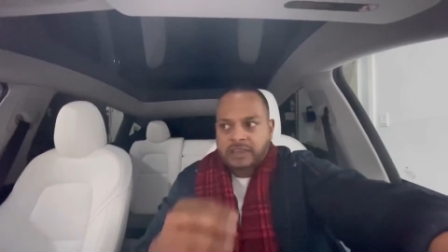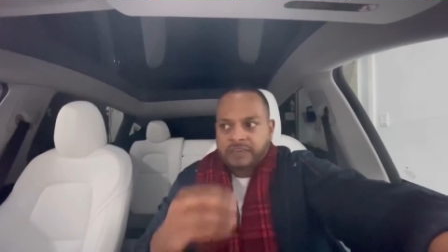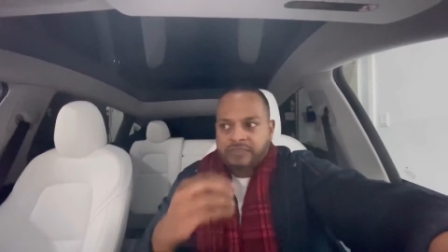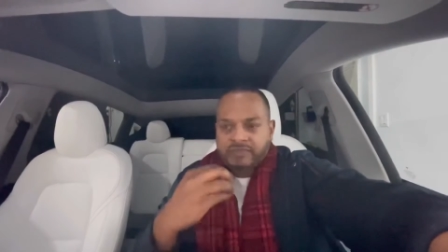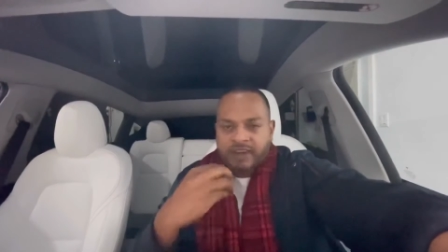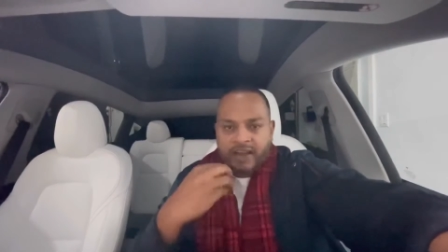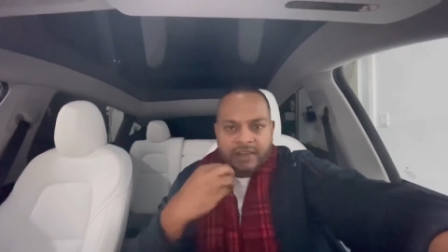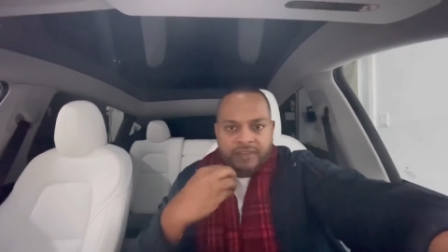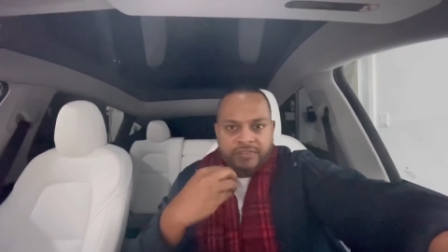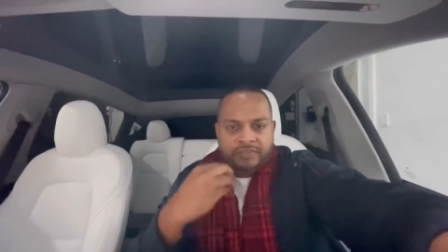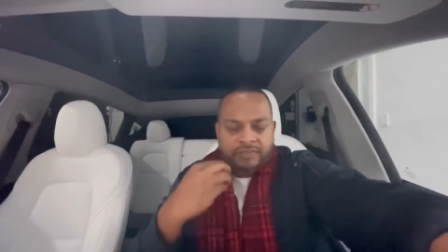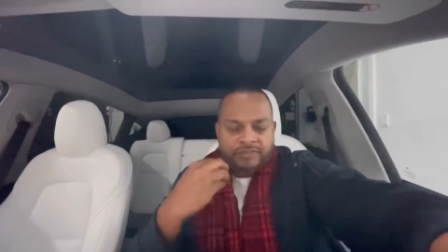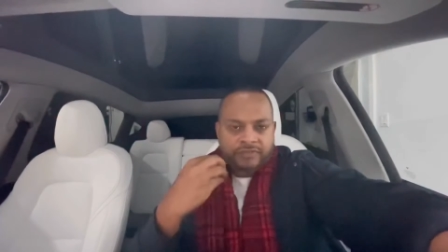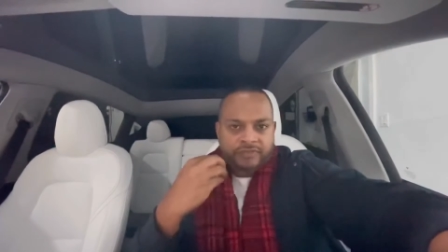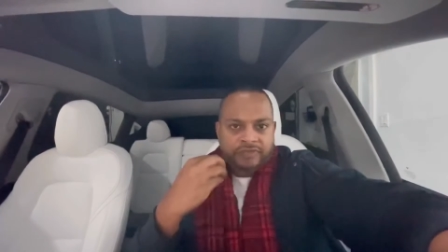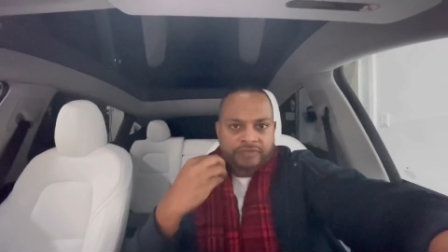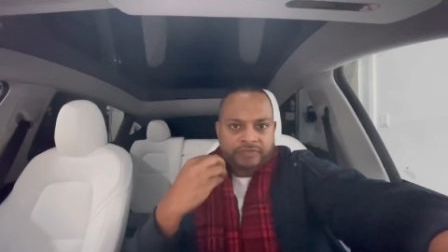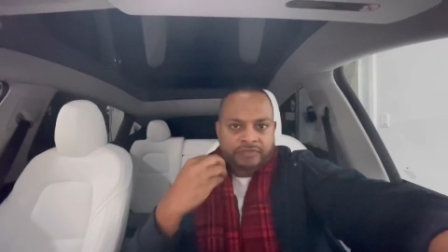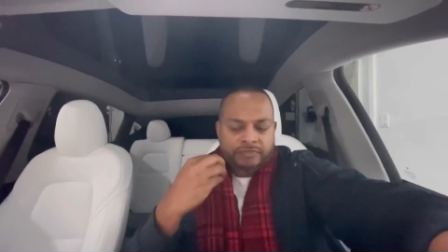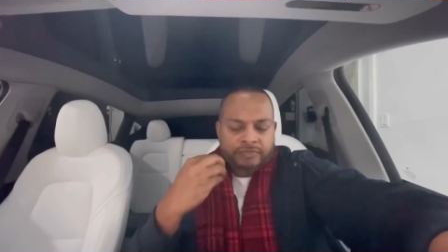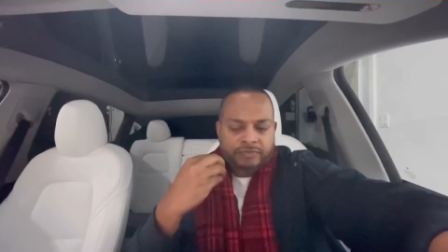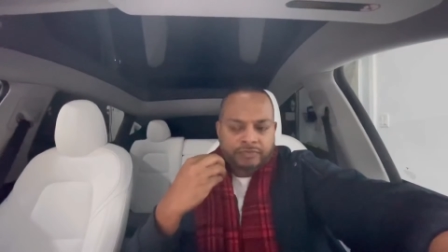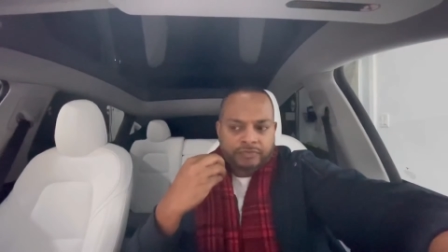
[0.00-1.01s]
If I
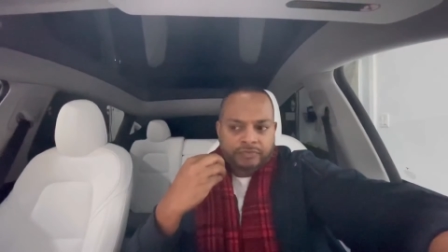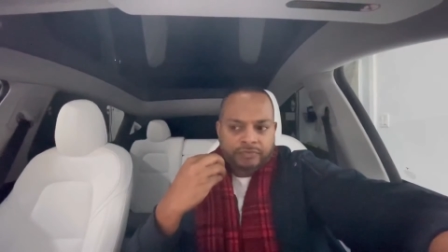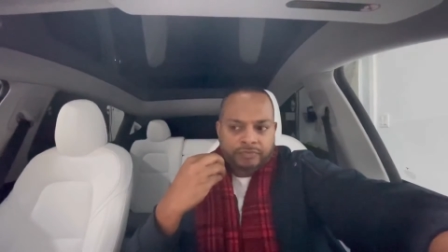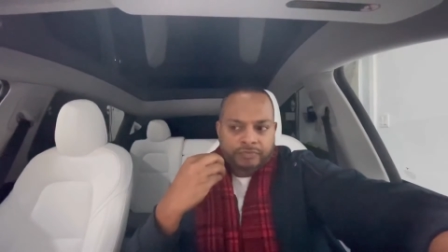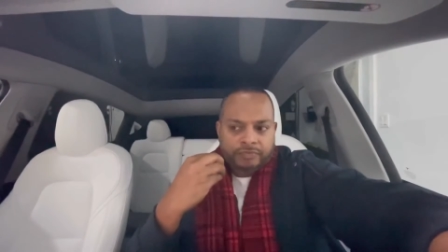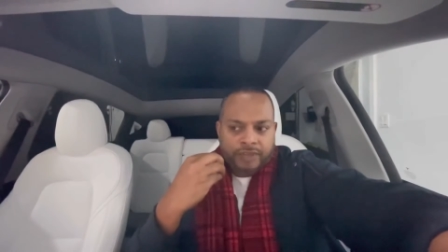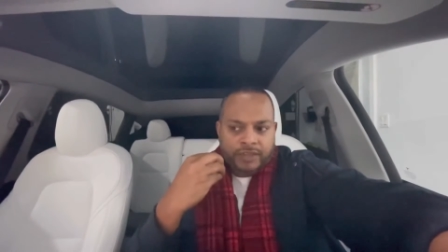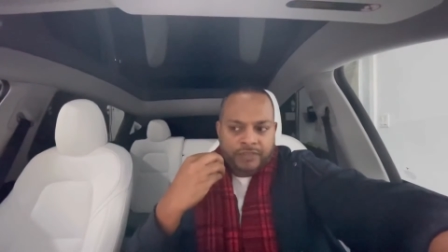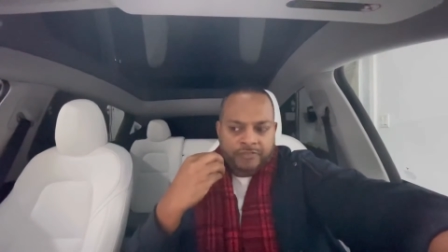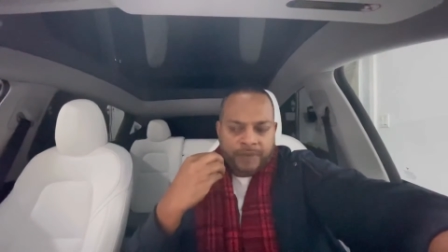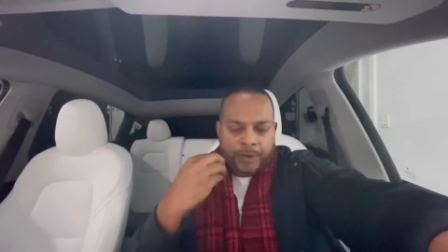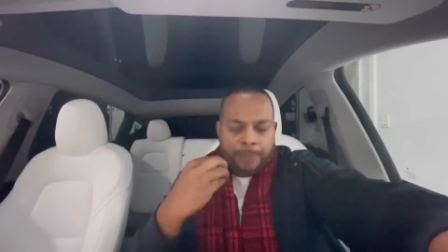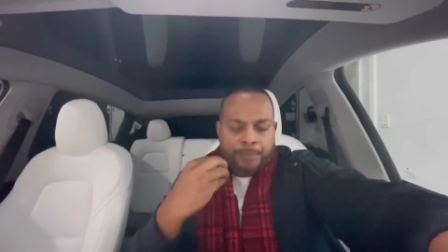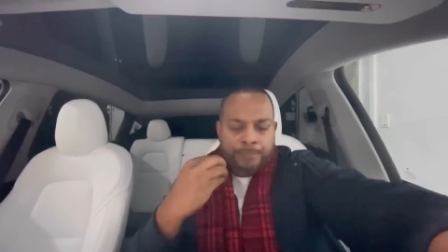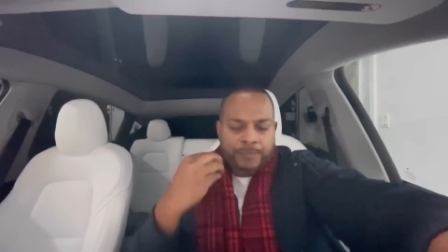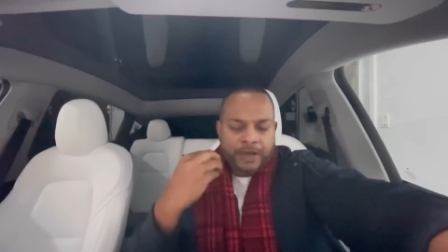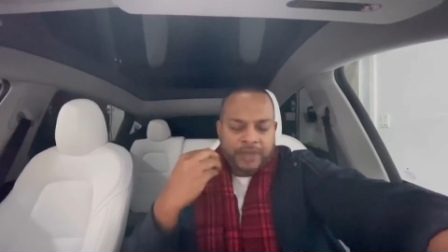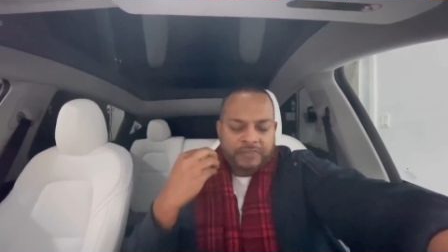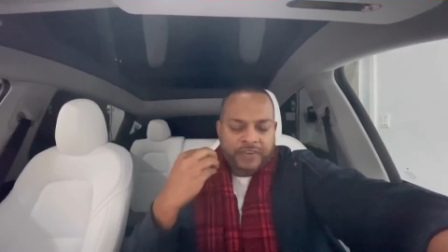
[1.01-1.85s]
If I'm,